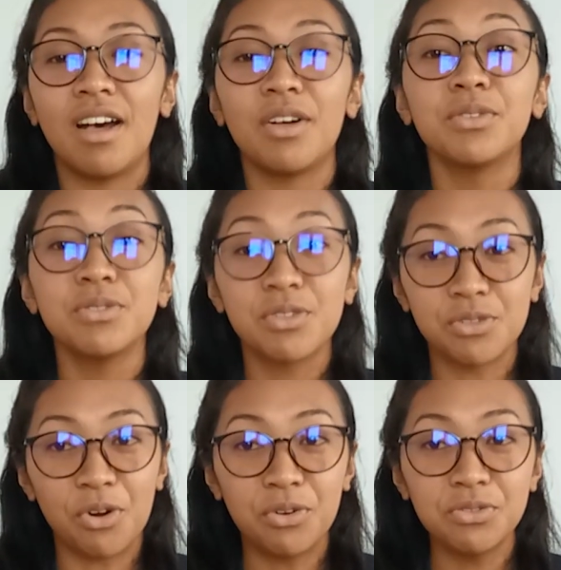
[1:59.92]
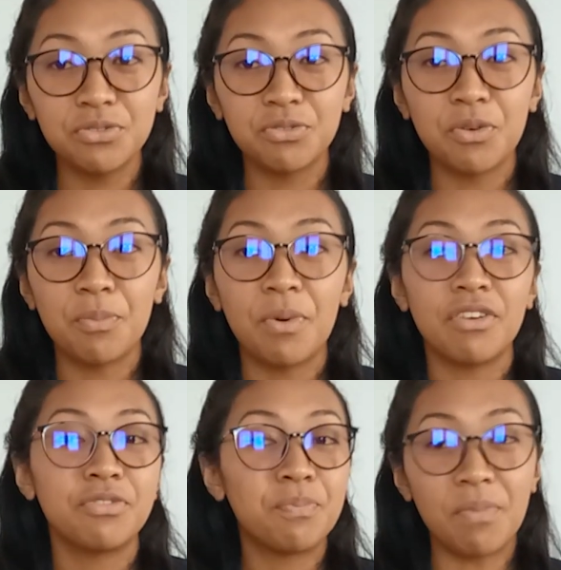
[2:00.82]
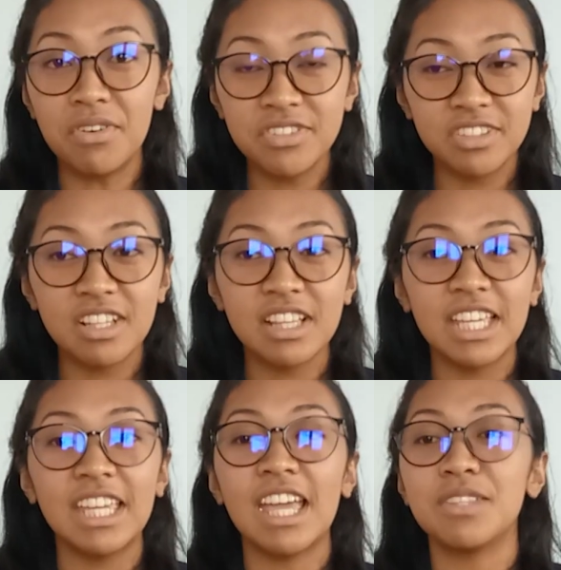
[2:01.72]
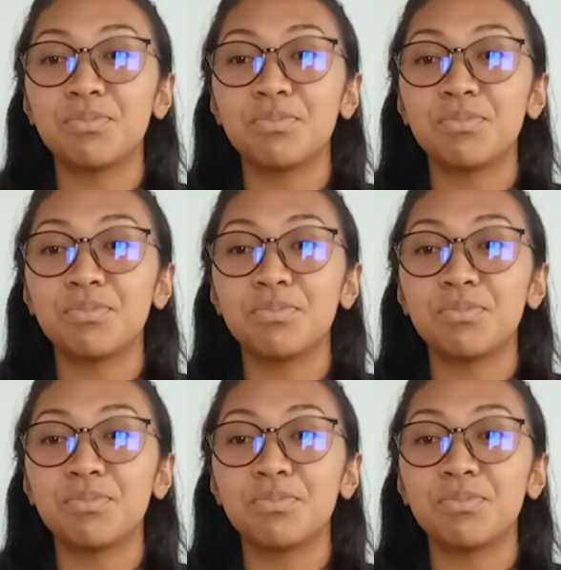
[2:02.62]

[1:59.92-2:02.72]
own growth, both personally and